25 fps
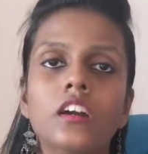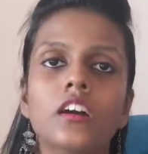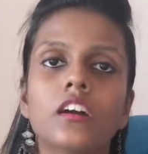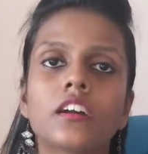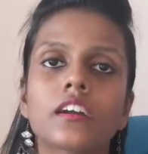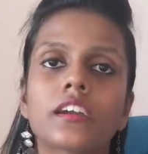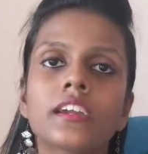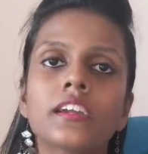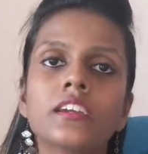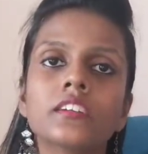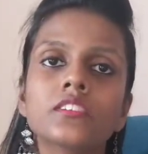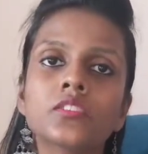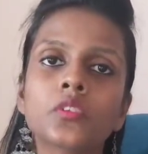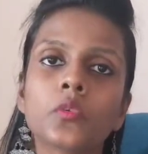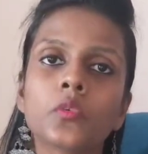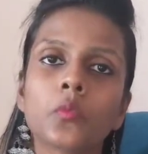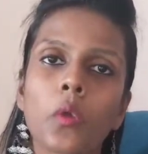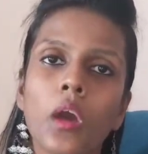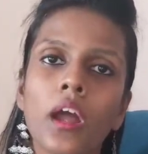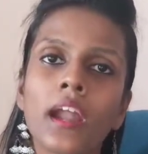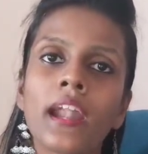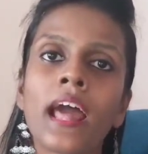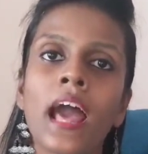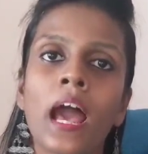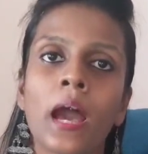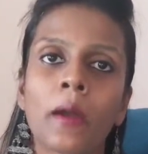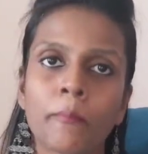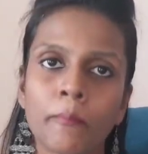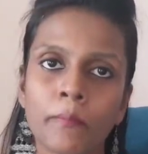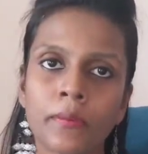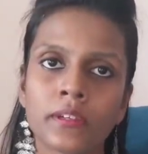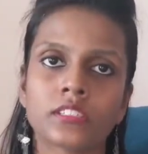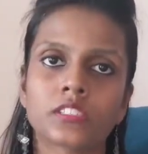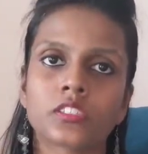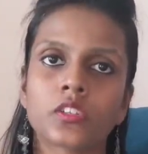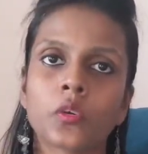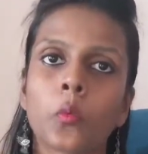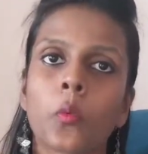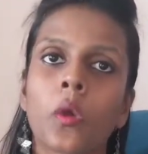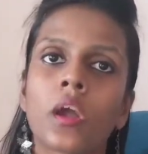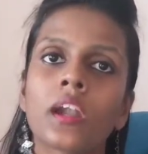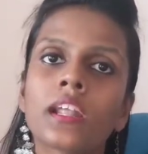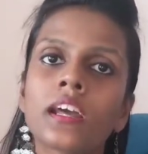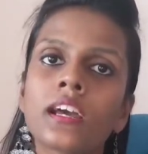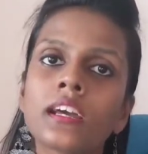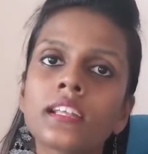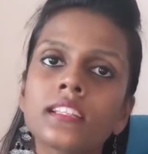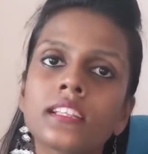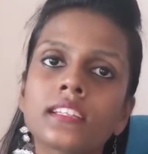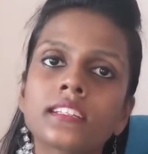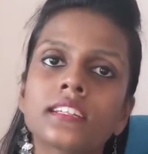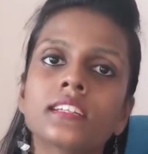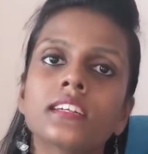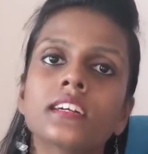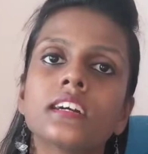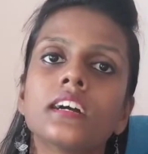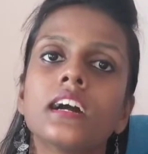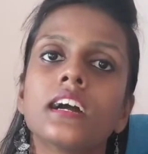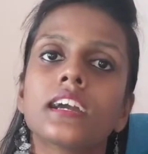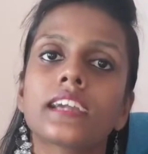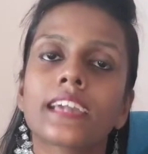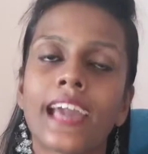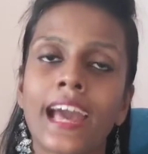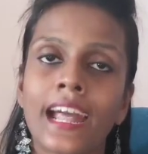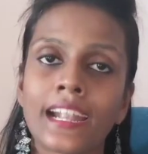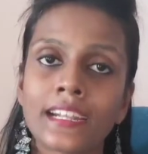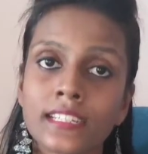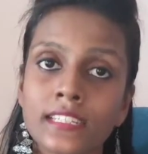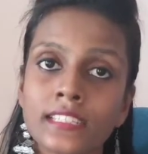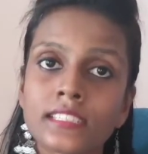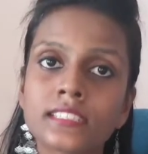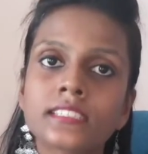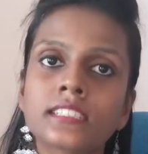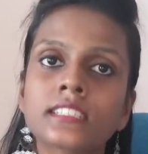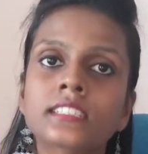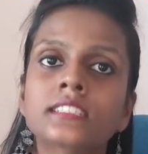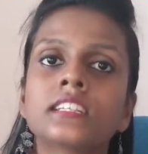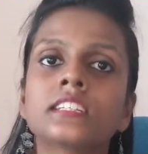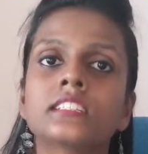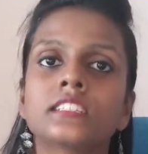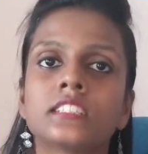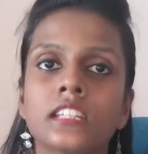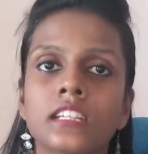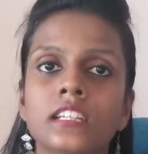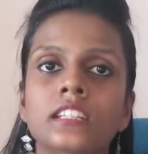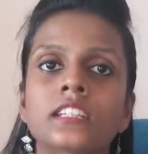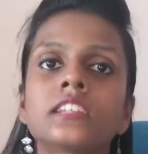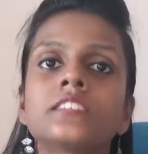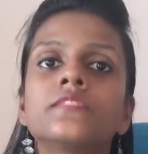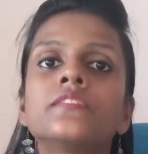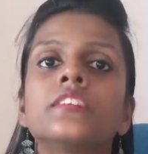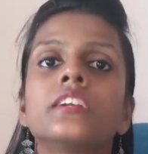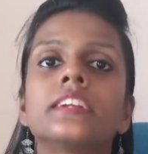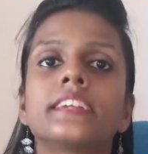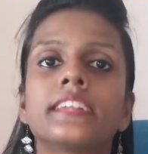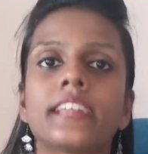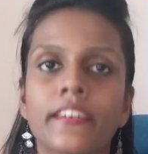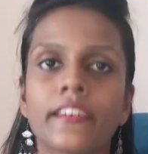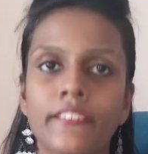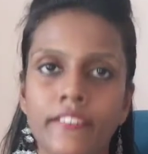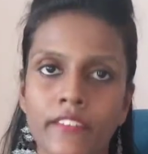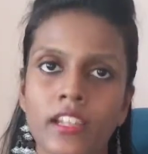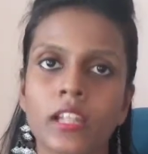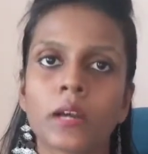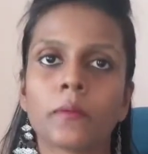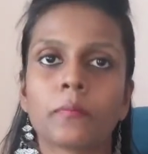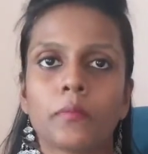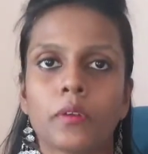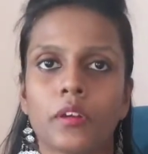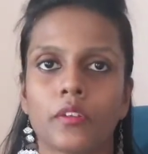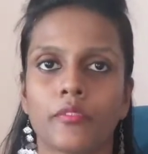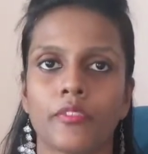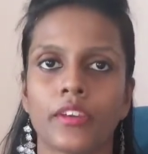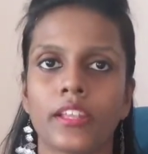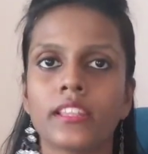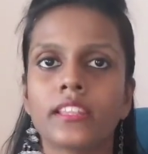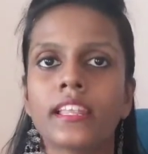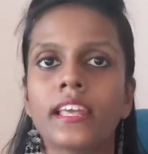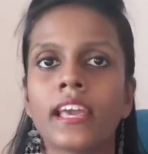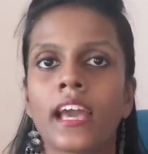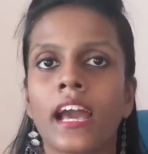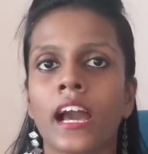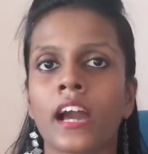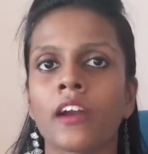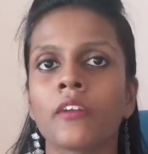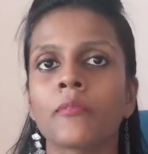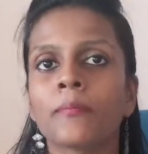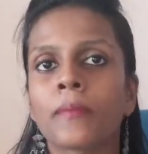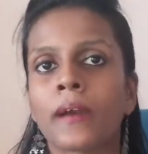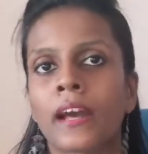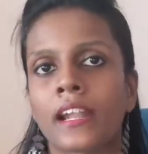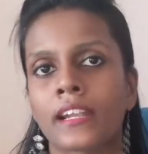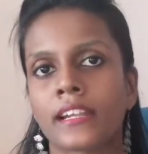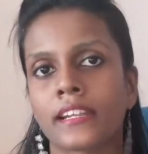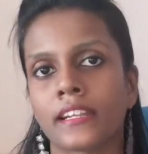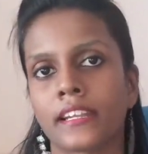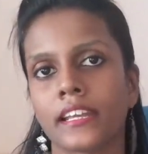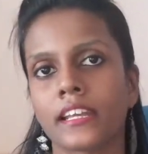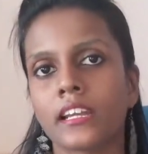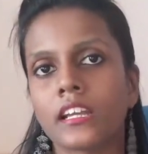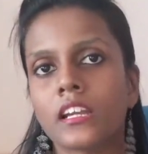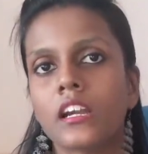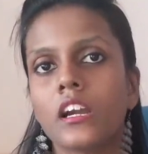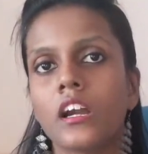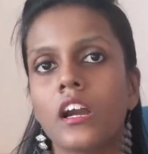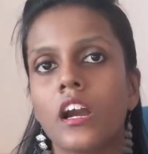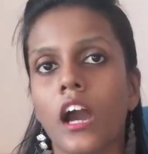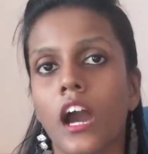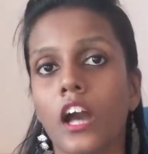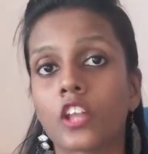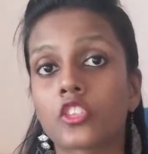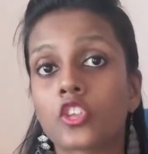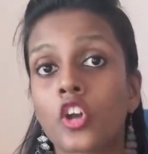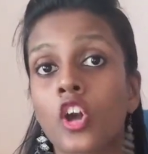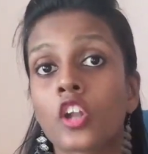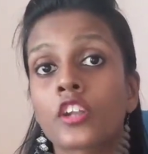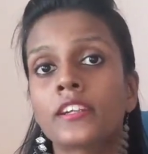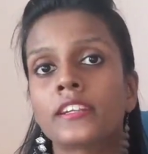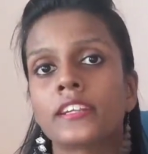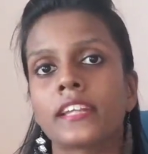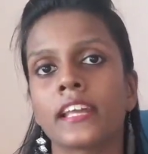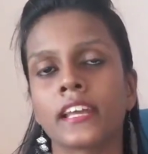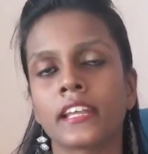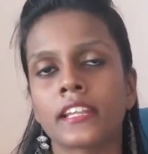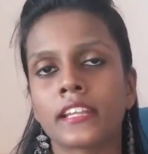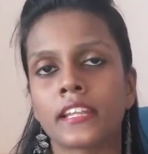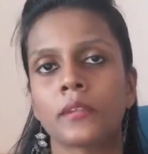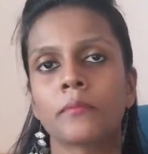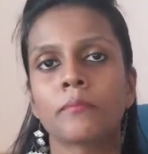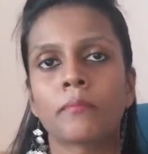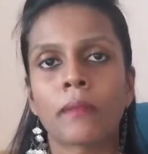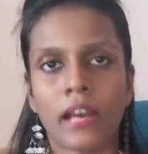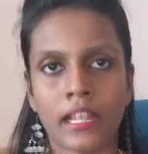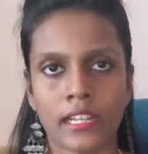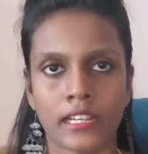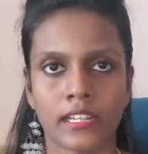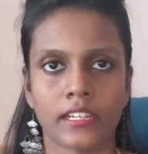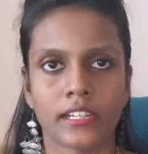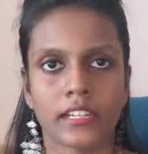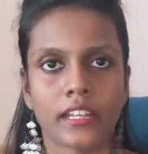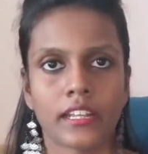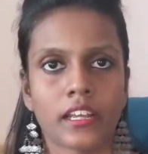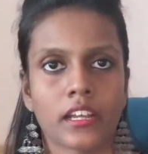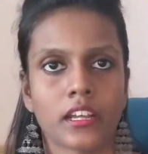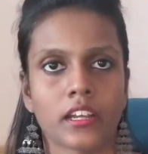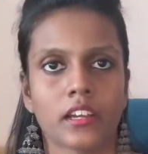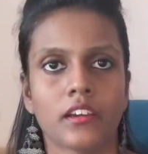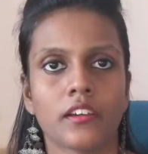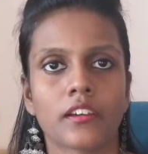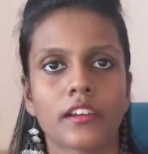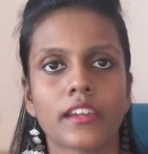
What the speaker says: Okay, so what happens? So what are the characteristics the children will develop when they are parenting authoritarian parenting?